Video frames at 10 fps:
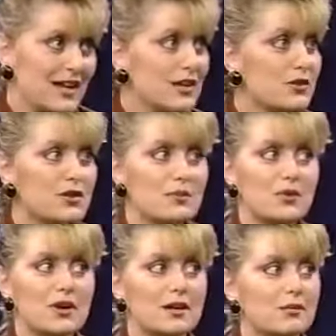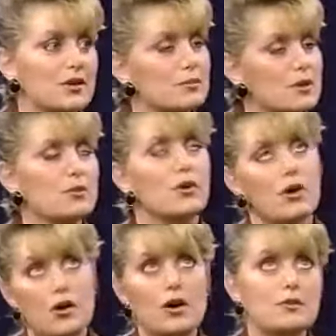You end up going, people go,
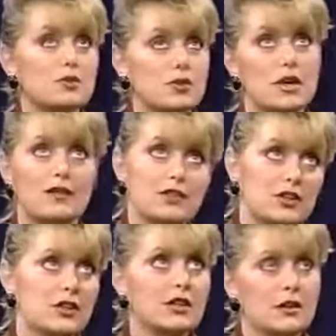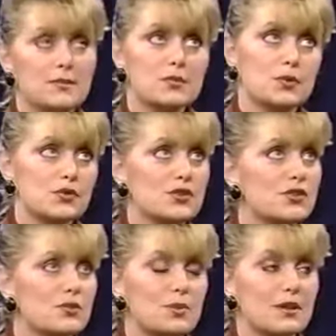oh, I'm doing everything I'm supposed to
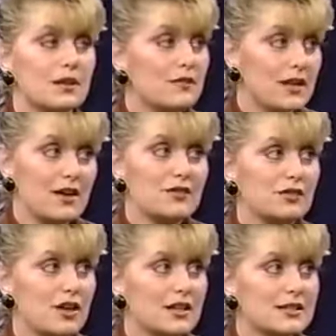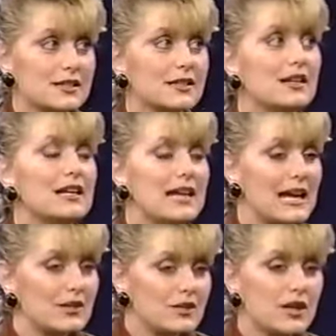do, but if they haven't logged it,
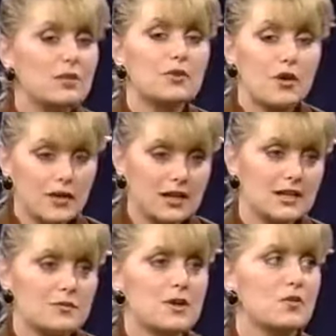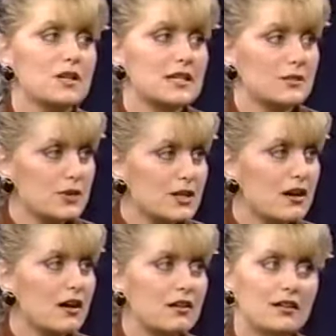and you tell them, okay, give me a one-day
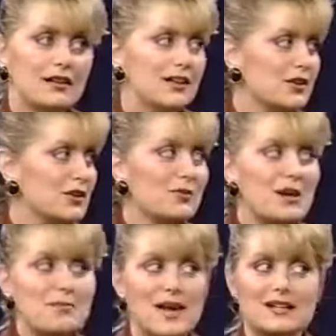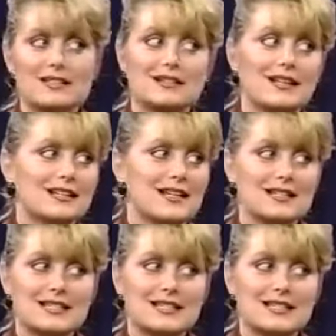recall, they're right back to like that